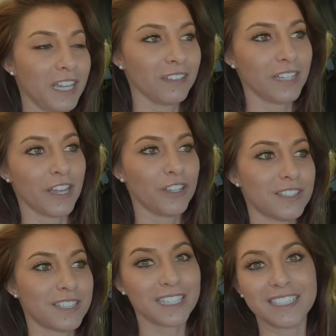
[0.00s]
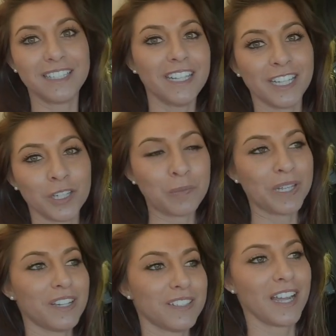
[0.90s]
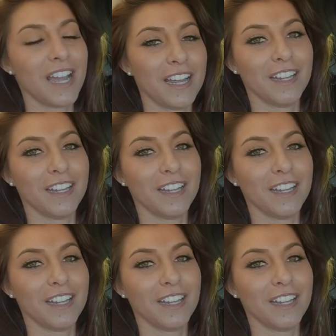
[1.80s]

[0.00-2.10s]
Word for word: like sixteen because I had